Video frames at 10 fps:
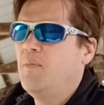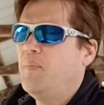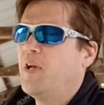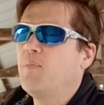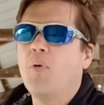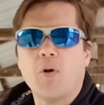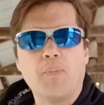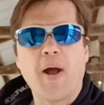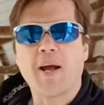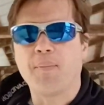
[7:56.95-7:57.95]
big bore
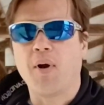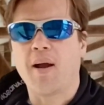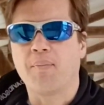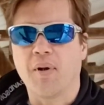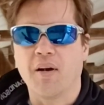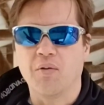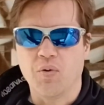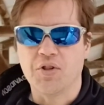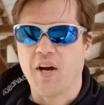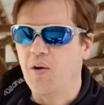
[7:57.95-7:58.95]
backpack gun,
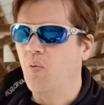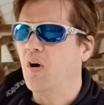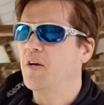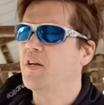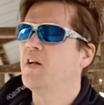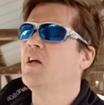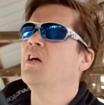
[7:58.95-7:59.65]
which I wanted.